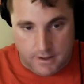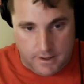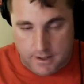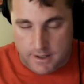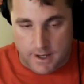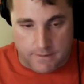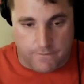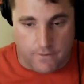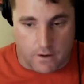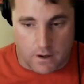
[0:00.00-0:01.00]
it ain't
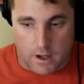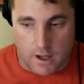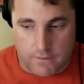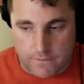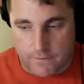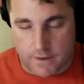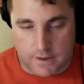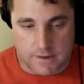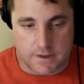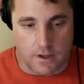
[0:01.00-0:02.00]
far off.
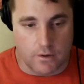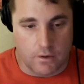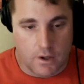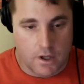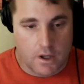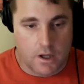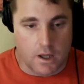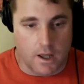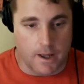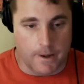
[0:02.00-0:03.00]
And so
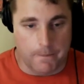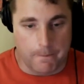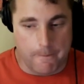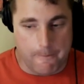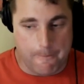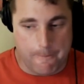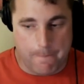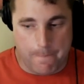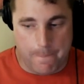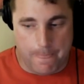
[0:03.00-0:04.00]

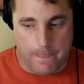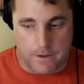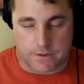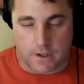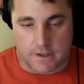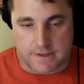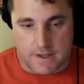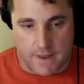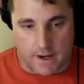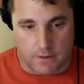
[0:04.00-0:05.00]
You're starting to
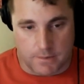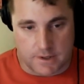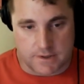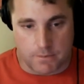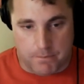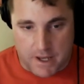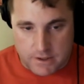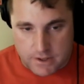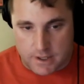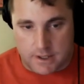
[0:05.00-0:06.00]
see that a little bit. So
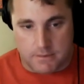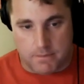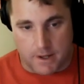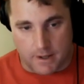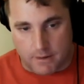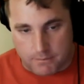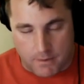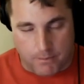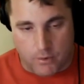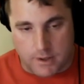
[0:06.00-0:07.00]
pitching can bail out.
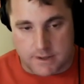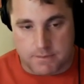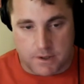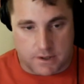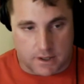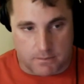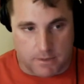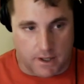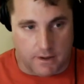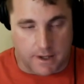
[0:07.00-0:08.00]
My point is pitching can
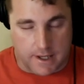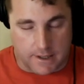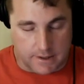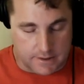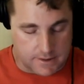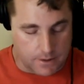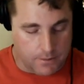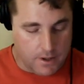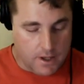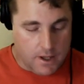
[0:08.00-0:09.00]
bail out hitting.
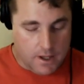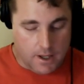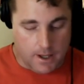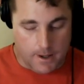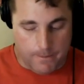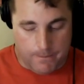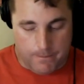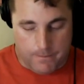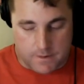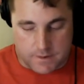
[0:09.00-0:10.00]
So
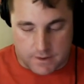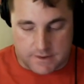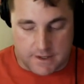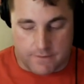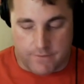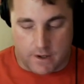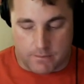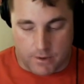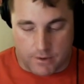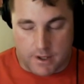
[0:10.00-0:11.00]
it's good to see that
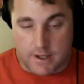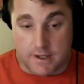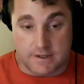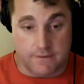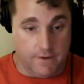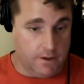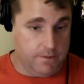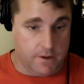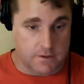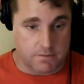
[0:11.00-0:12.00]
Vanderbilt is
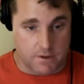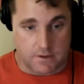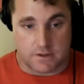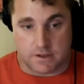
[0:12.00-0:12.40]
developing those pitchers,